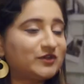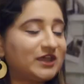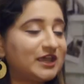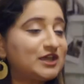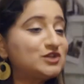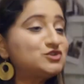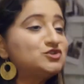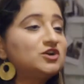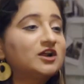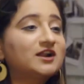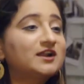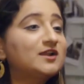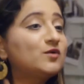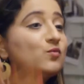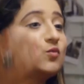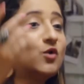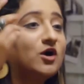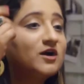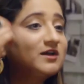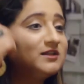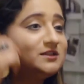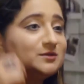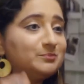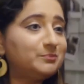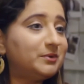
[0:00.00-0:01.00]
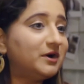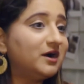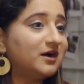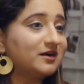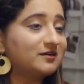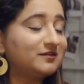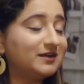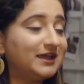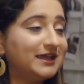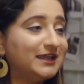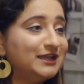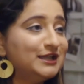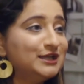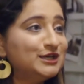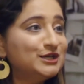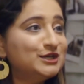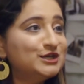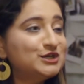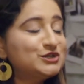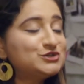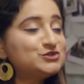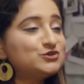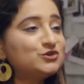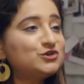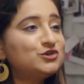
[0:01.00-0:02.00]
of cake. It's not going to walk in the park, right?
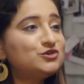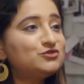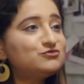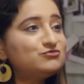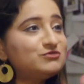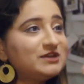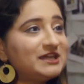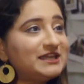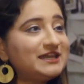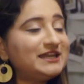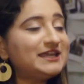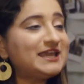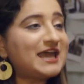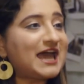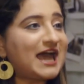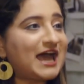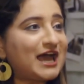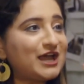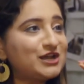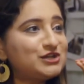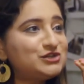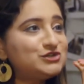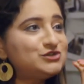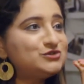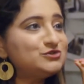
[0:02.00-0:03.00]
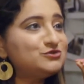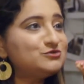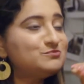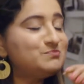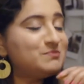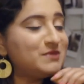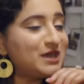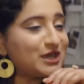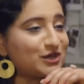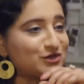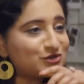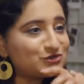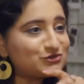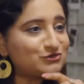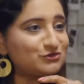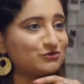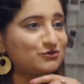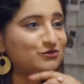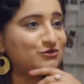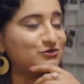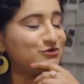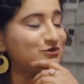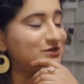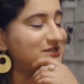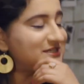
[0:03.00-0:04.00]
So you really had to make
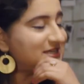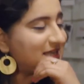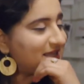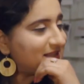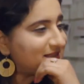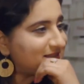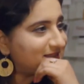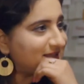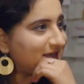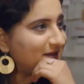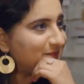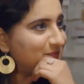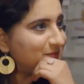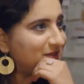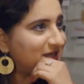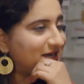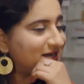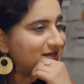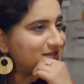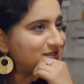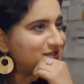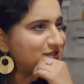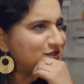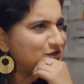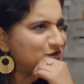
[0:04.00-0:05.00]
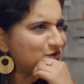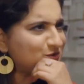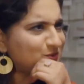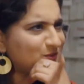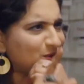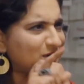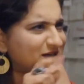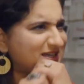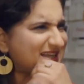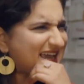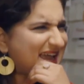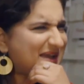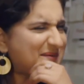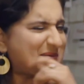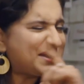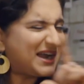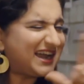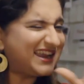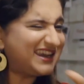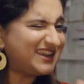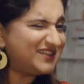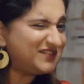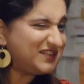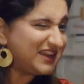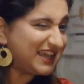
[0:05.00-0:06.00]
sure to tell them that, you know what, I'm
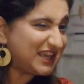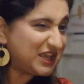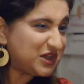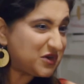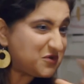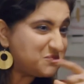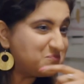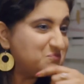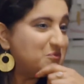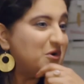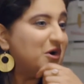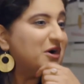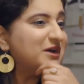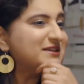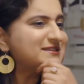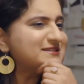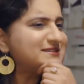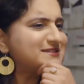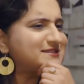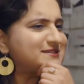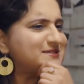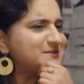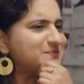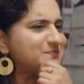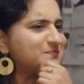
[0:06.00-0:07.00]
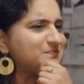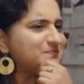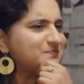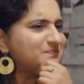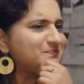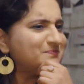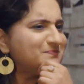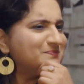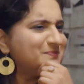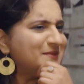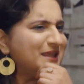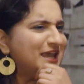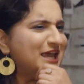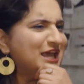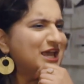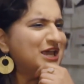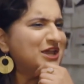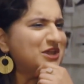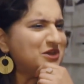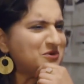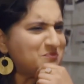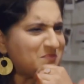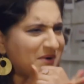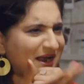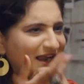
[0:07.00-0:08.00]
kind of like your boss.
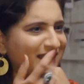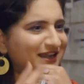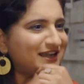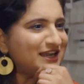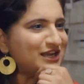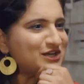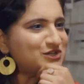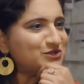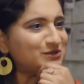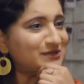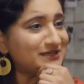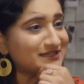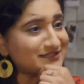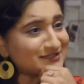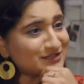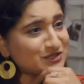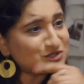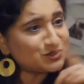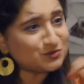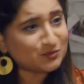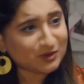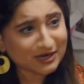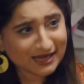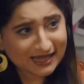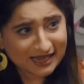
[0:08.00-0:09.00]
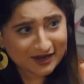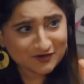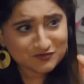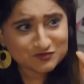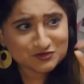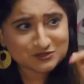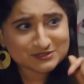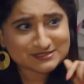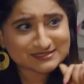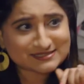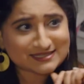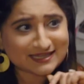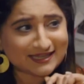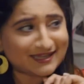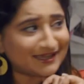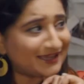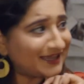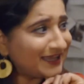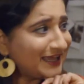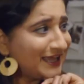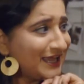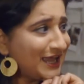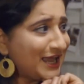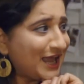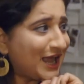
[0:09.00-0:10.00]
You might need to listen to what I have to
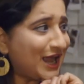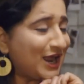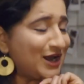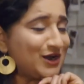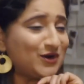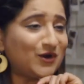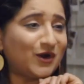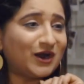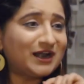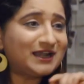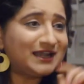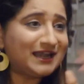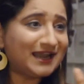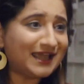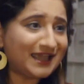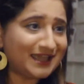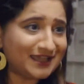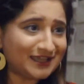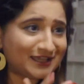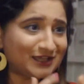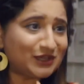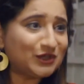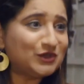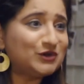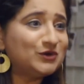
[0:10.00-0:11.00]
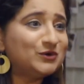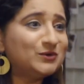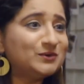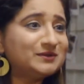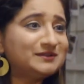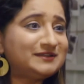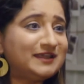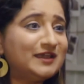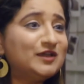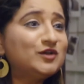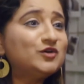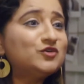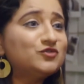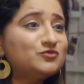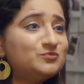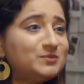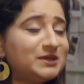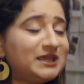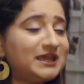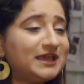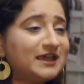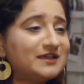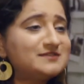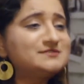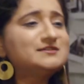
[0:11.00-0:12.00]
say and not like, you know, think of
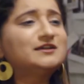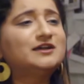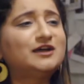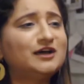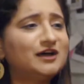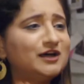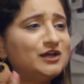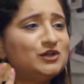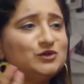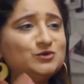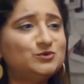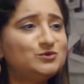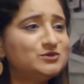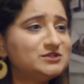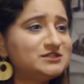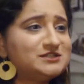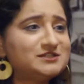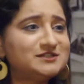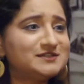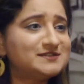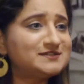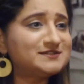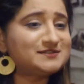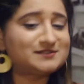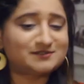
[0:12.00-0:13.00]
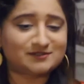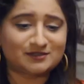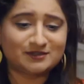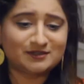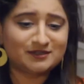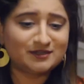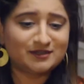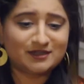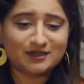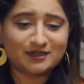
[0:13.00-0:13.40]
me as a girl who's just